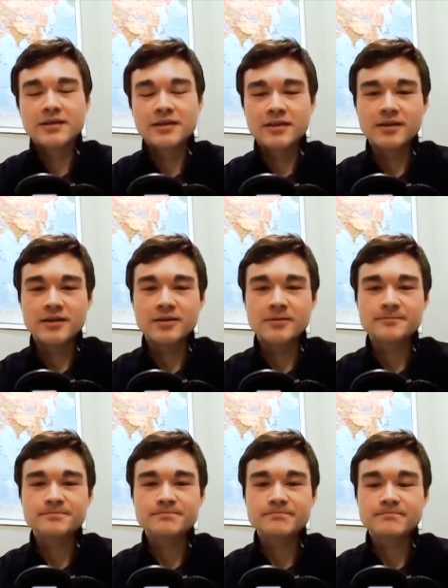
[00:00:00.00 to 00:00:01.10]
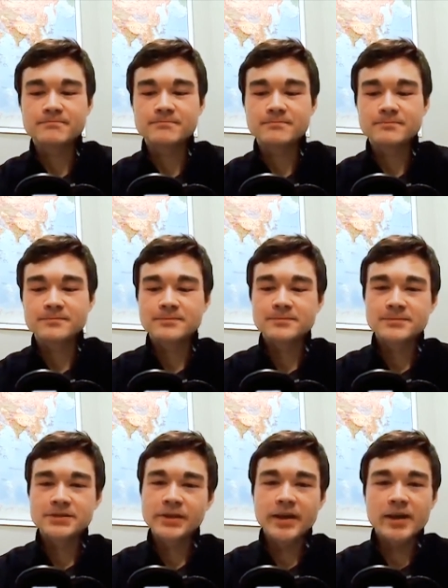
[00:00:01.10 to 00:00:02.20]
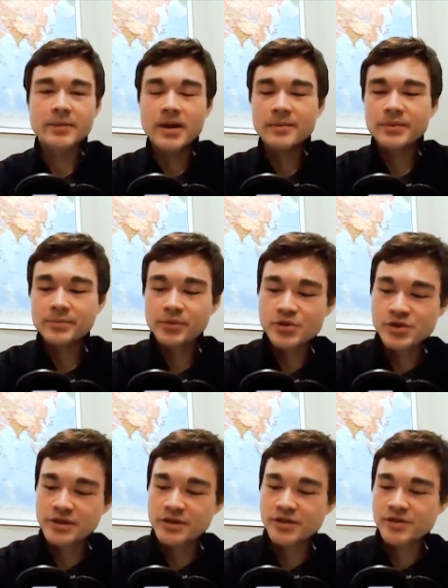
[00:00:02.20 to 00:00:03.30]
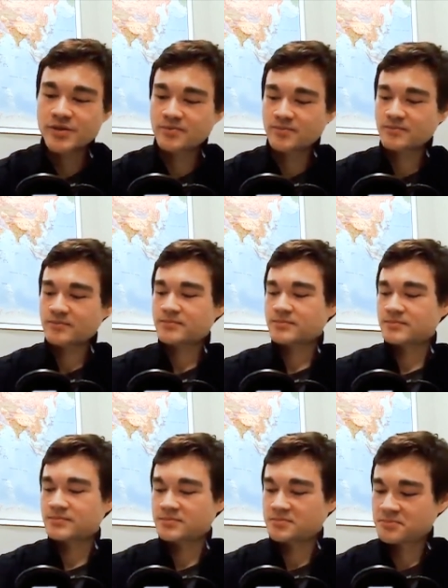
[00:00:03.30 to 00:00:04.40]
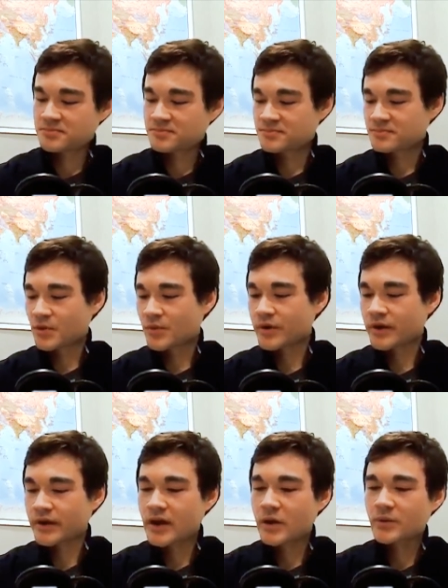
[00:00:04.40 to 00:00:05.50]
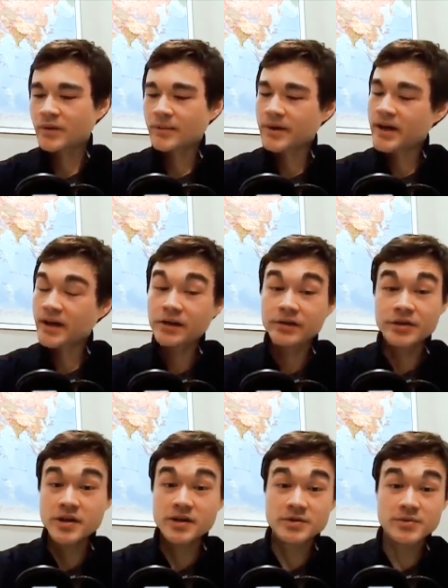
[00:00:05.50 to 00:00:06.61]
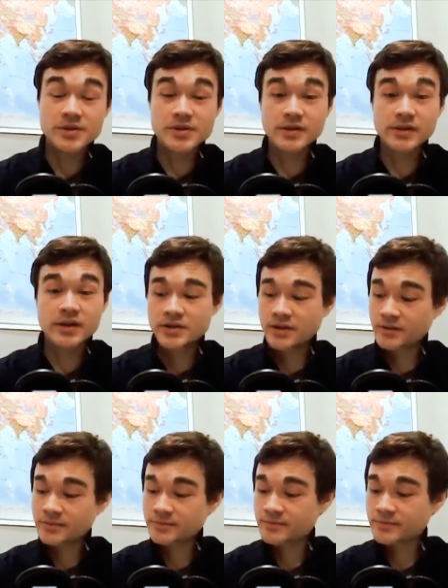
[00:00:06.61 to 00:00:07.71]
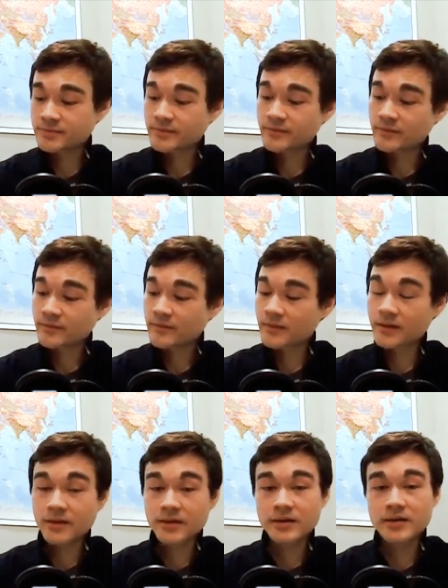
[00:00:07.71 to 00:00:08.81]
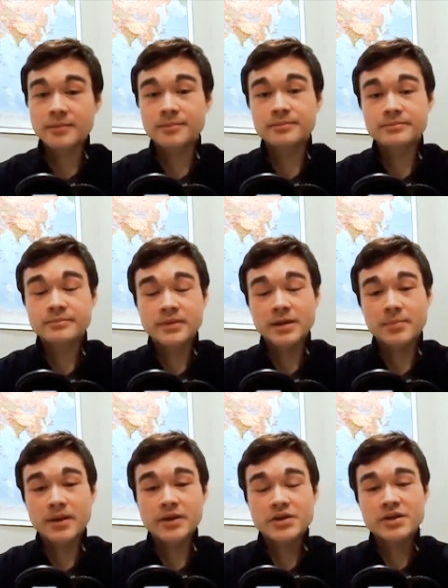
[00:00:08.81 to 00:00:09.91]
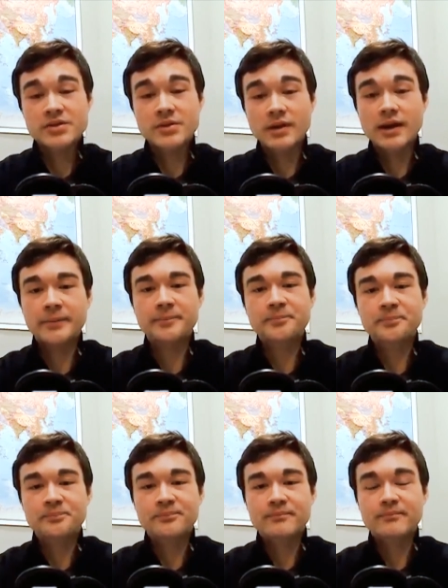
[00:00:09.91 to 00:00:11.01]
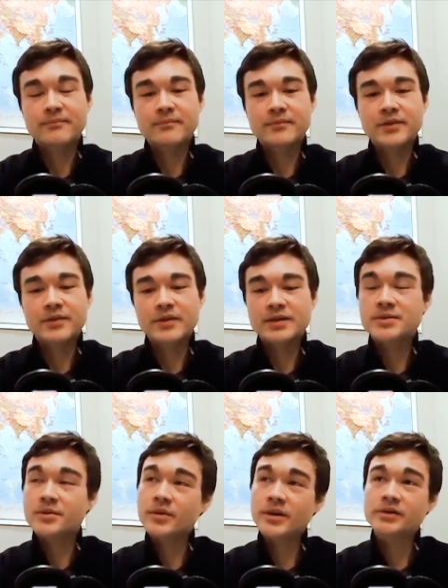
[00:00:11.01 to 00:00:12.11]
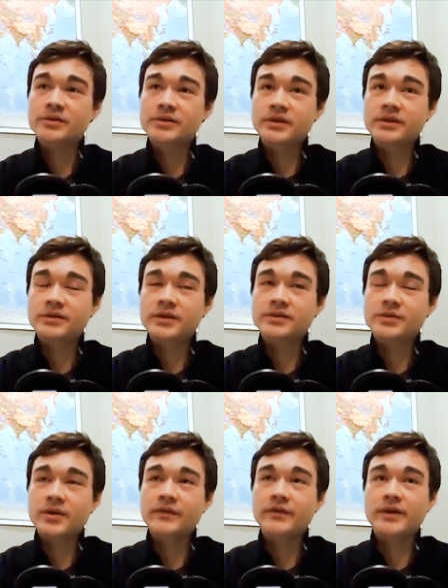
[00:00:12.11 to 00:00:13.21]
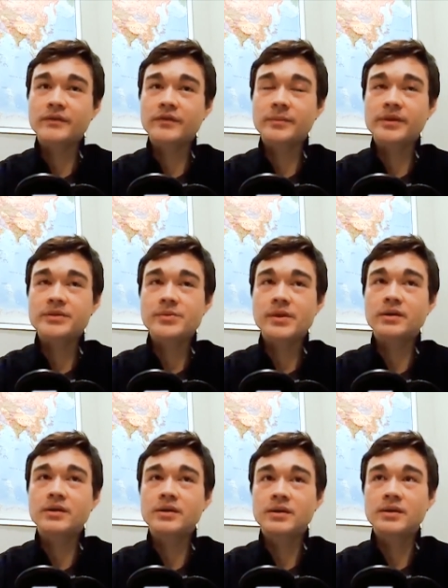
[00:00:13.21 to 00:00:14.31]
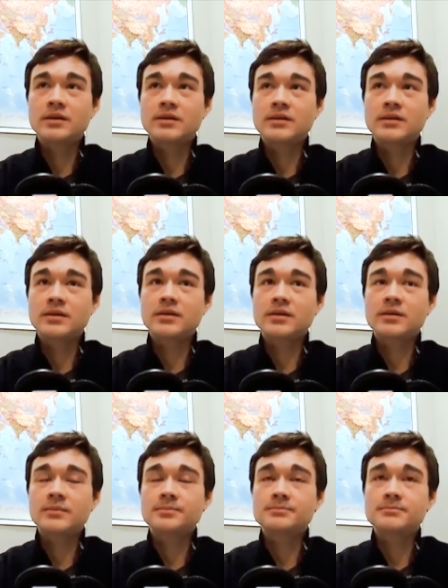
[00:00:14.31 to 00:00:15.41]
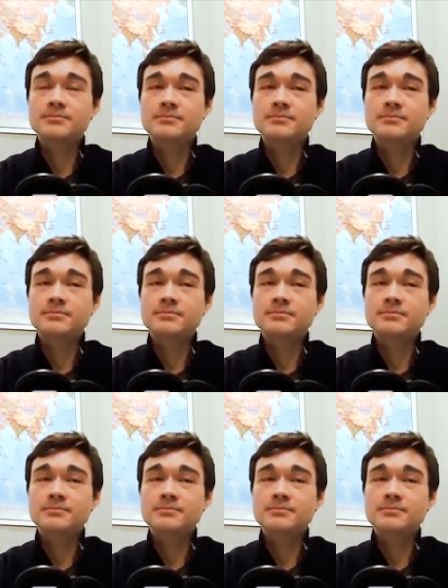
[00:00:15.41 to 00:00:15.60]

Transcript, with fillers: Um, so yeah, I'm, I'm, I'm usually just working out. I'm getting into chess recently, actually. Um, I play chess online, so that's quite interesting. That's quite fun for me as well. Um,